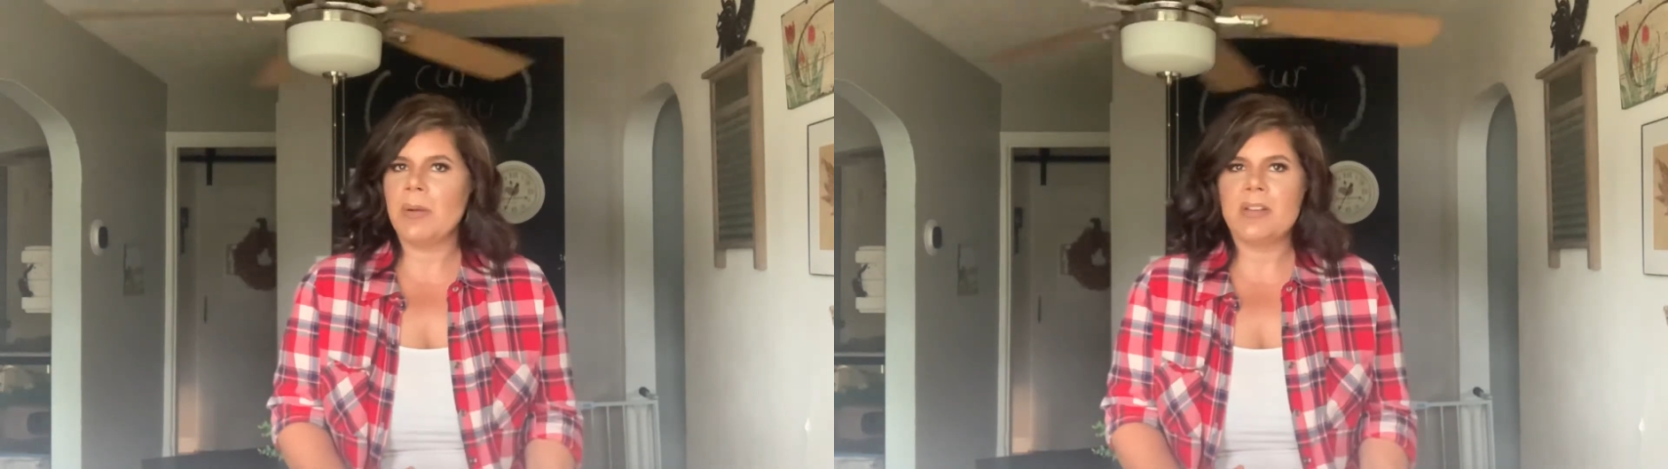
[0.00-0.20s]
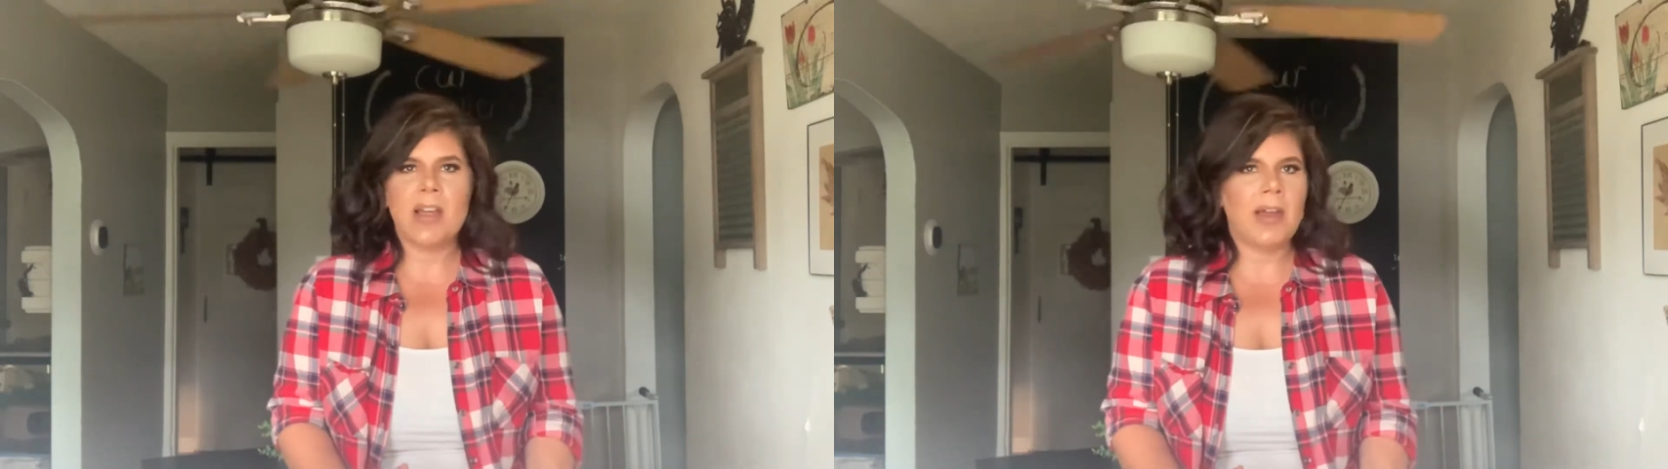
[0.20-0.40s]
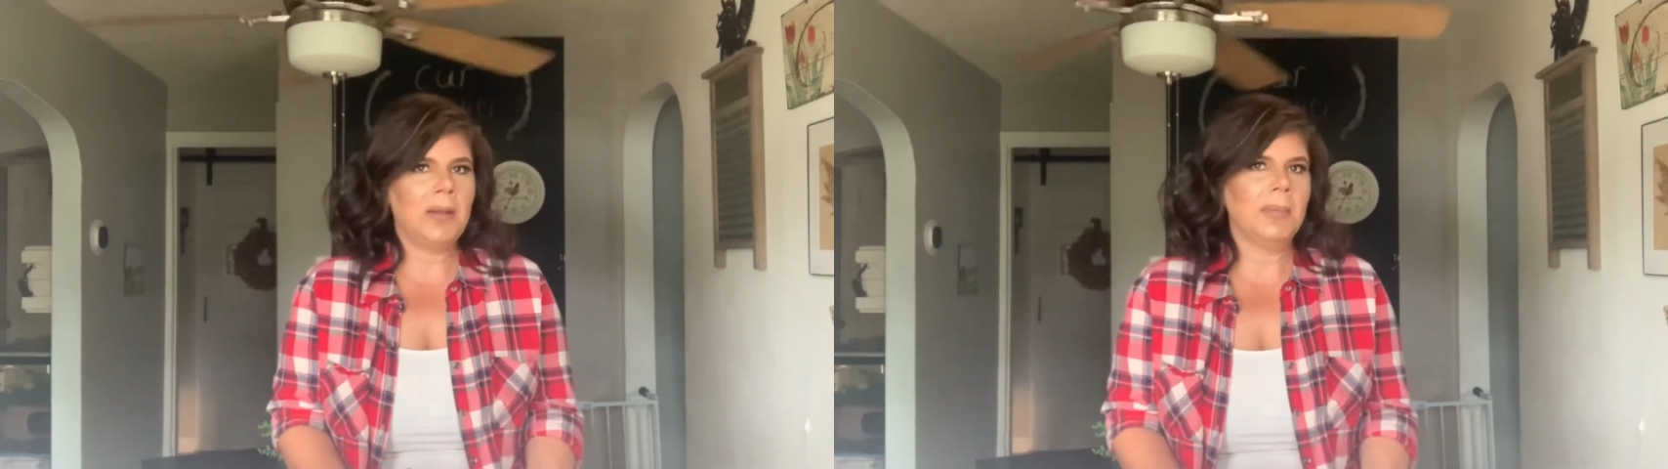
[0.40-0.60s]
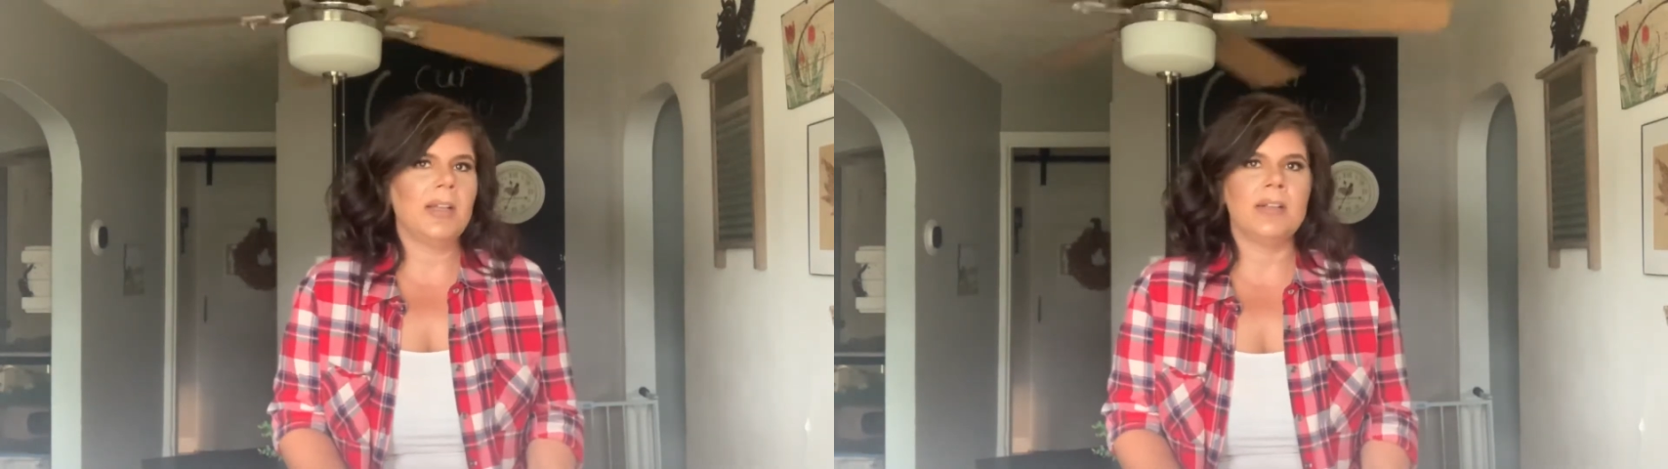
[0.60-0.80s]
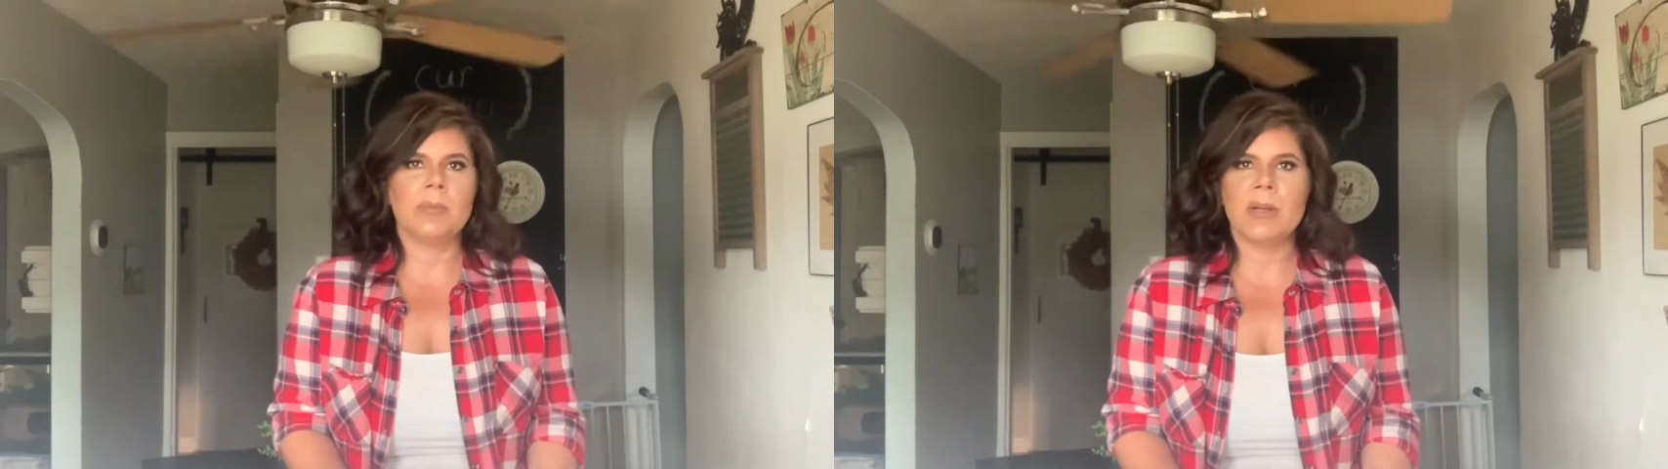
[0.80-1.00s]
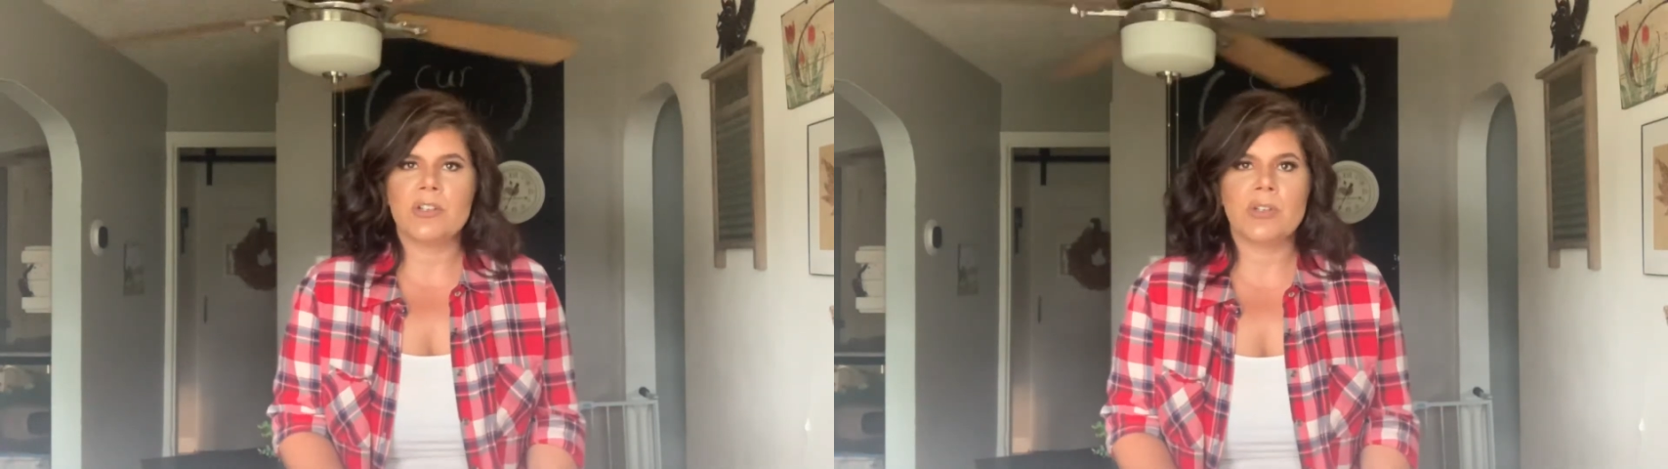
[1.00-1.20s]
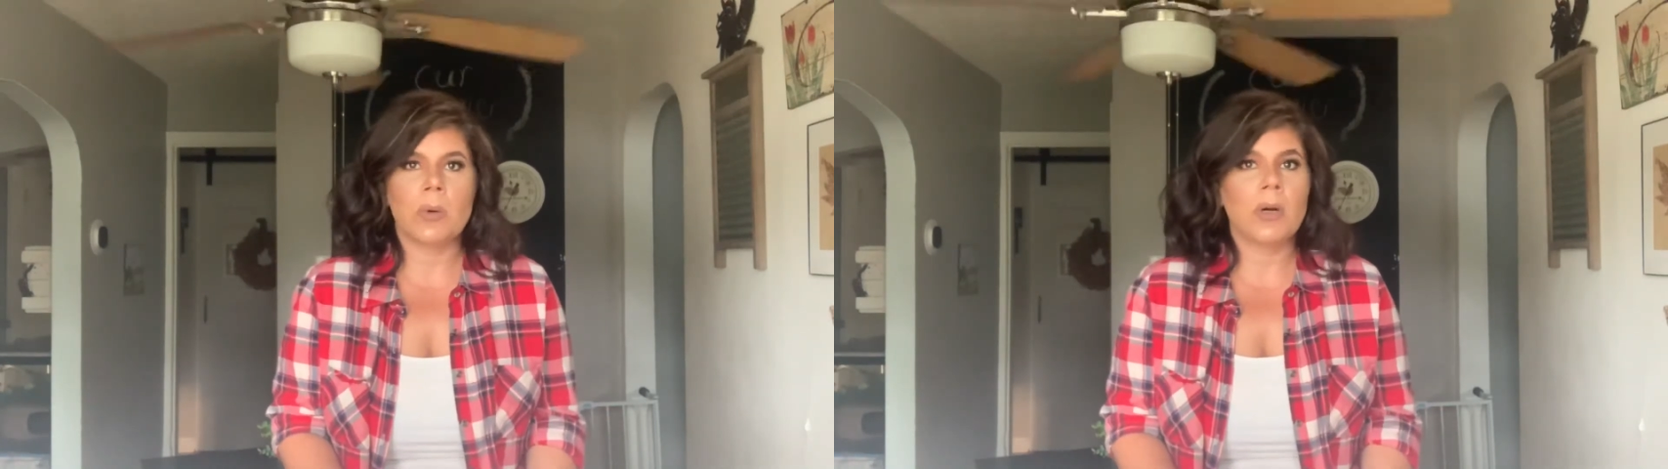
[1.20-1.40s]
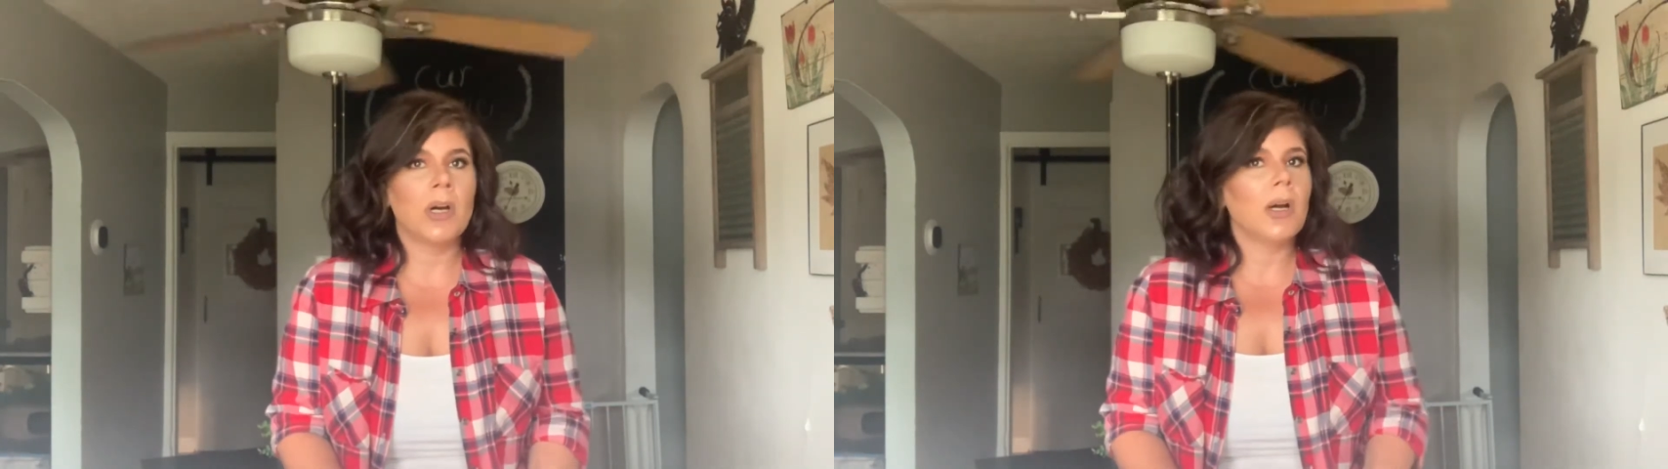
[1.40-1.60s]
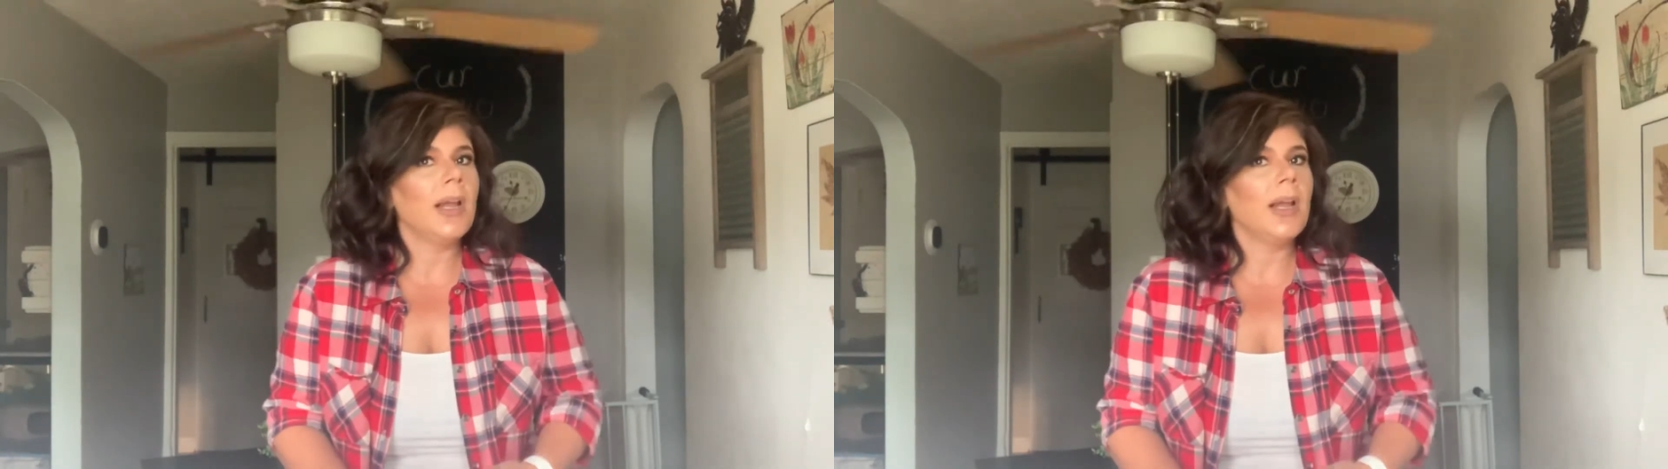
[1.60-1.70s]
time is much shorter,